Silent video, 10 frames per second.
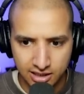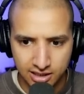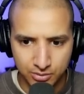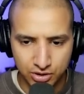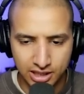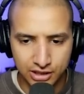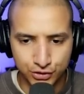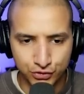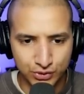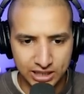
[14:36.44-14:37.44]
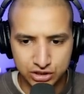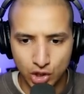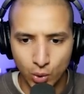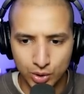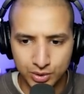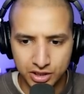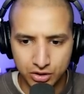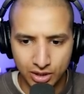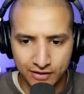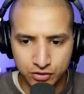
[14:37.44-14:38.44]
I'm gonna get your friends. Don't worry, you
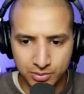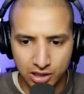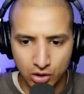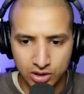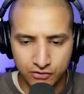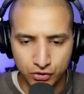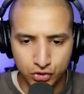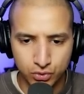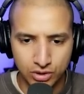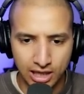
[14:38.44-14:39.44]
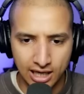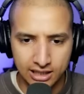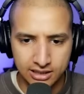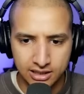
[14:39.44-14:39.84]
don't have to be lonely for too long.